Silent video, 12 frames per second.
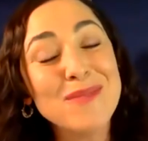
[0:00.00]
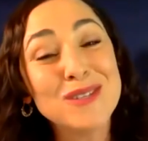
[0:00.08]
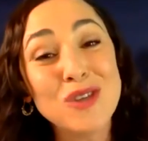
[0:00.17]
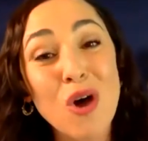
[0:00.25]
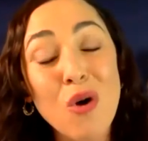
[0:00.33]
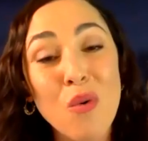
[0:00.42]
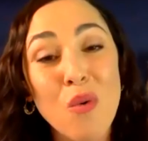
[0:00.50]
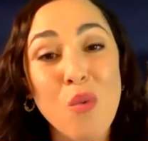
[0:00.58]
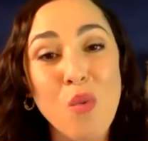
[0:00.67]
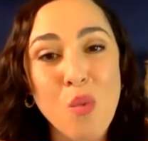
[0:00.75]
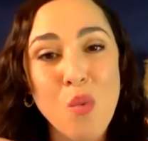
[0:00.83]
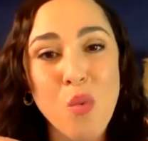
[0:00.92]
So
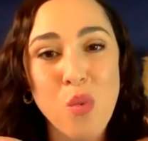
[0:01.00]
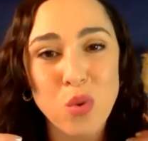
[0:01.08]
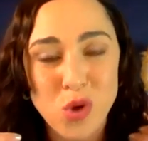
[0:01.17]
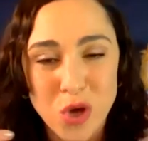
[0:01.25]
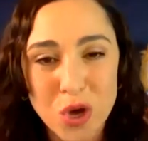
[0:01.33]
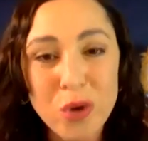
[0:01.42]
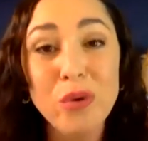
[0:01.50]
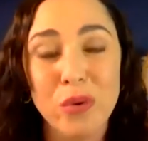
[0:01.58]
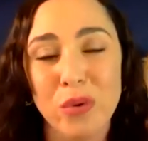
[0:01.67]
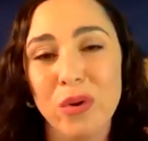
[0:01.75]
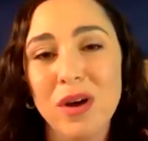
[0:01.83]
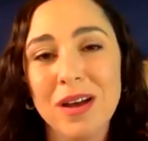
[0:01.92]

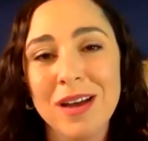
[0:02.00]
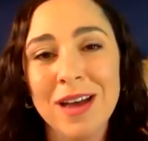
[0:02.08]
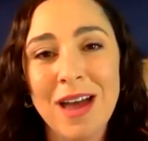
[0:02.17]
you